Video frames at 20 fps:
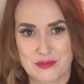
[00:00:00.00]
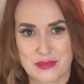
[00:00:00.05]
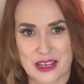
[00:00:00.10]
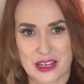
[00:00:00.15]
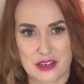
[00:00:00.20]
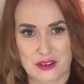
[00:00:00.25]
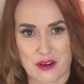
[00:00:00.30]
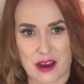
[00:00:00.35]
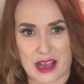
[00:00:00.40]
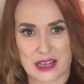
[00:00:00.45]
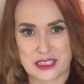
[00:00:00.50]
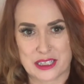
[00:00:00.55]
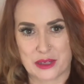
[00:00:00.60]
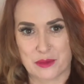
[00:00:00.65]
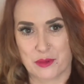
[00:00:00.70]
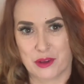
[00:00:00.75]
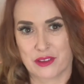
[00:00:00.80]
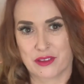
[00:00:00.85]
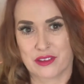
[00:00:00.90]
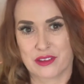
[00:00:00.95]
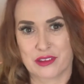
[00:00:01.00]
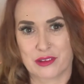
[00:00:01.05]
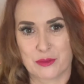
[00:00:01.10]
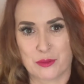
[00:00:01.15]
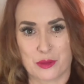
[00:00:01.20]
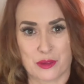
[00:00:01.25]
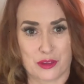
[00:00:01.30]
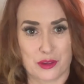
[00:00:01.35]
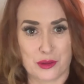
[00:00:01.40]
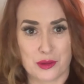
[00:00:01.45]
interacting
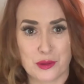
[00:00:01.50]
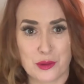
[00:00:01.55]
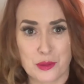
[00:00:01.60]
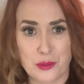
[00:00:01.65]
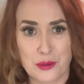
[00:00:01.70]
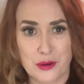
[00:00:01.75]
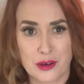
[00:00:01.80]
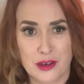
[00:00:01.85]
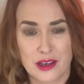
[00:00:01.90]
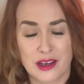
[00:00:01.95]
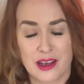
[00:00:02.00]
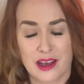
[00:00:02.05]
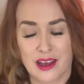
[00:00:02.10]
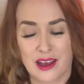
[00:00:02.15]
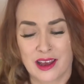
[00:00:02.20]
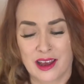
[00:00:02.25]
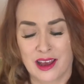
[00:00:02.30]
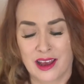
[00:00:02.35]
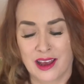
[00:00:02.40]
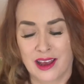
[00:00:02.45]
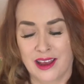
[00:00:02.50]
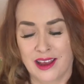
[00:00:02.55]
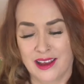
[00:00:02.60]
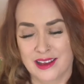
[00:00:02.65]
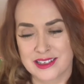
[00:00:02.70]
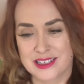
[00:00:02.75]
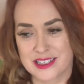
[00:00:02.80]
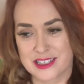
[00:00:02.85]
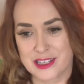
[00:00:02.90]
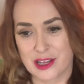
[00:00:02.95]
with you.
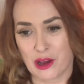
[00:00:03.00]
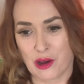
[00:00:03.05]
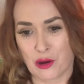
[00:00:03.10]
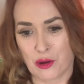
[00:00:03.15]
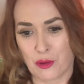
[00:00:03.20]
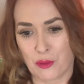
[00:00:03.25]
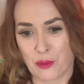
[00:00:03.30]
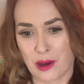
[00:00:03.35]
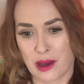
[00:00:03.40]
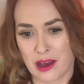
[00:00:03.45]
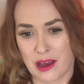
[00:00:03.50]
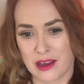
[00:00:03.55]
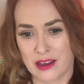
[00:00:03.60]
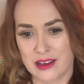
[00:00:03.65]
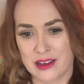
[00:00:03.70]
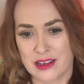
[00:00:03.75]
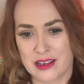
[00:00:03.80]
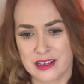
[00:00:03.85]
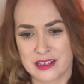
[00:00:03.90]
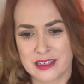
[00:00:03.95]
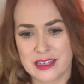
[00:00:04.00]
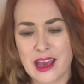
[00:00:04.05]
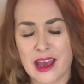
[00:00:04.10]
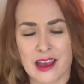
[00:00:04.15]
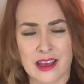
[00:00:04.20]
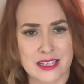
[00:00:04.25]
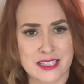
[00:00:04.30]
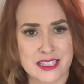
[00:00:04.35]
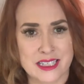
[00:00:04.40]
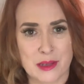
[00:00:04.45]
So
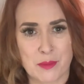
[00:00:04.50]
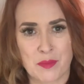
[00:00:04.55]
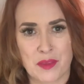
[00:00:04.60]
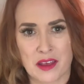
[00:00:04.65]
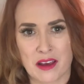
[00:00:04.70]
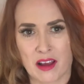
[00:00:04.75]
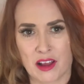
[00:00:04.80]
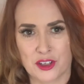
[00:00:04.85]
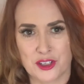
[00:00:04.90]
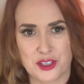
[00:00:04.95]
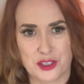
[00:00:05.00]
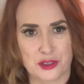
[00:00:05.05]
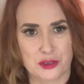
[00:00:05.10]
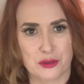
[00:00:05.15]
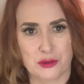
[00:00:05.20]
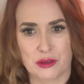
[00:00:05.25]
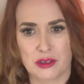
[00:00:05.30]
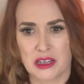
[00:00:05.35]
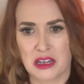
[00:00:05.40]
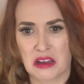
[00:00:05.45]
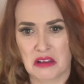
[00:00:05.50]
yeah, it's something I'll do